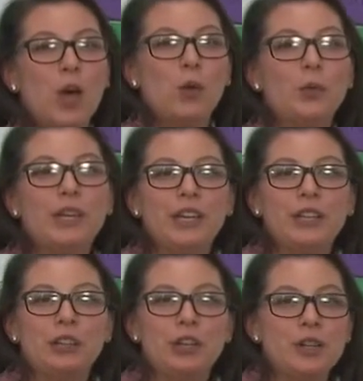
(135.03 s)
we
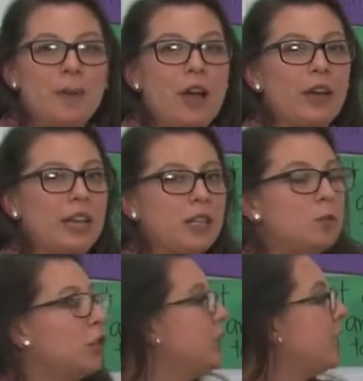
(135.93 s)
learned about
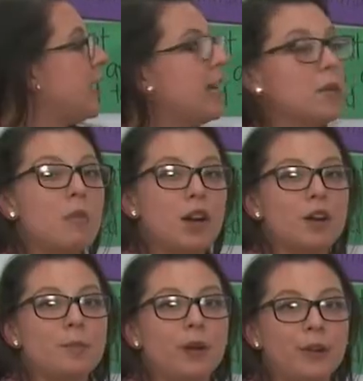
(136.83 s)
animals and
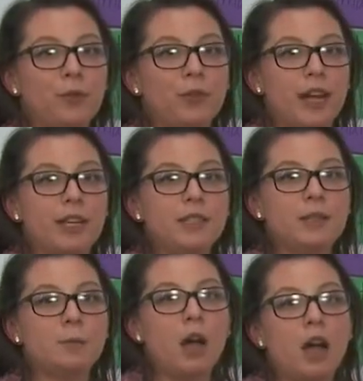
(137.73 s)
monarch butterflies,
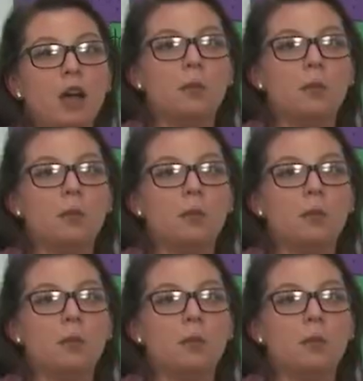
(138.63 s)
while on